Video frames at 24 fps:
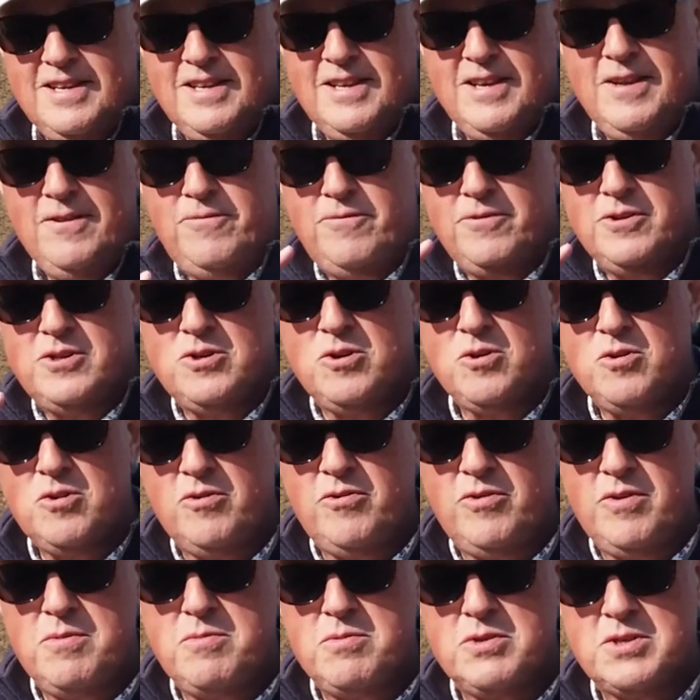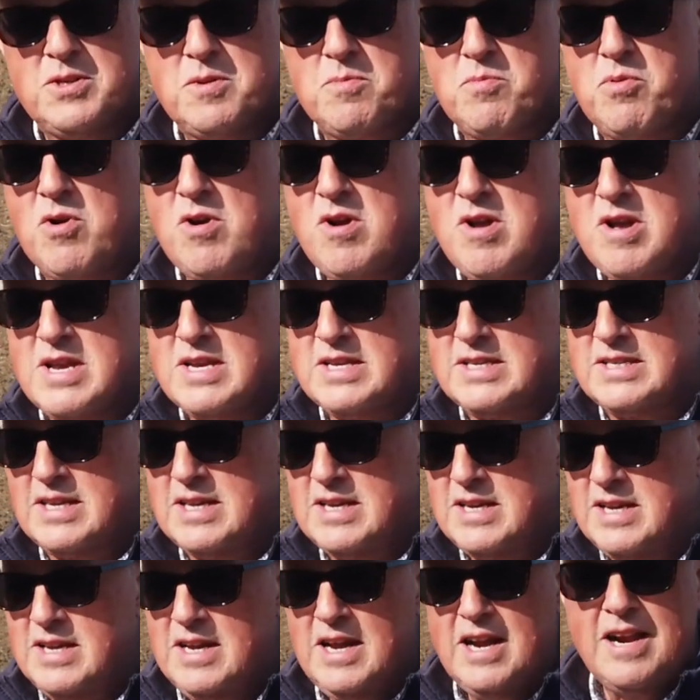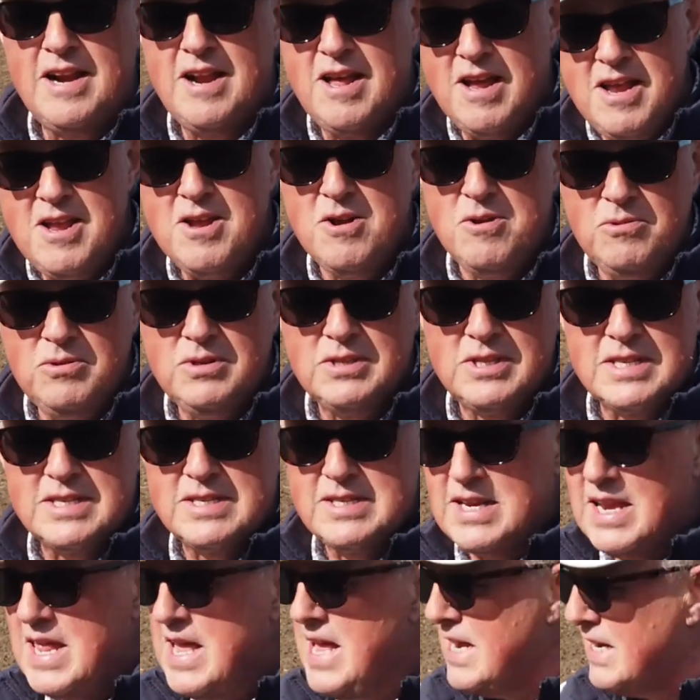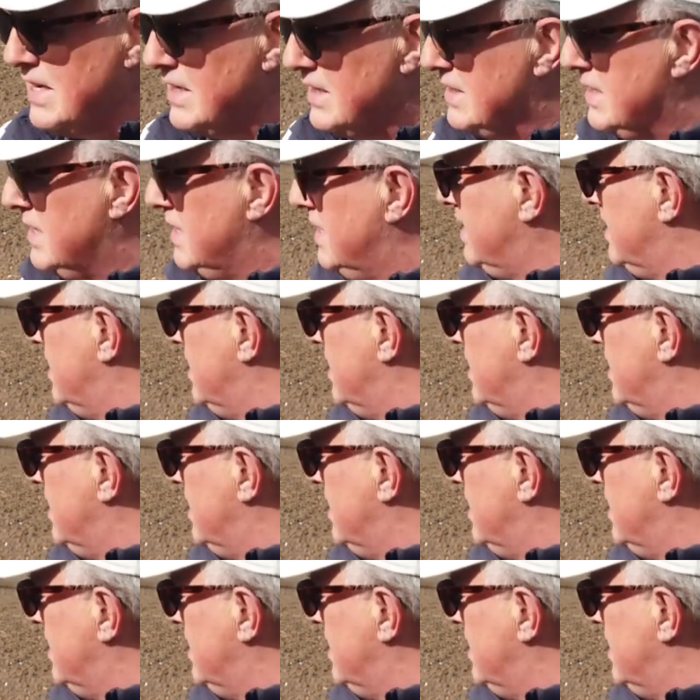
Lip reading: If photography was the prize and I owned this land,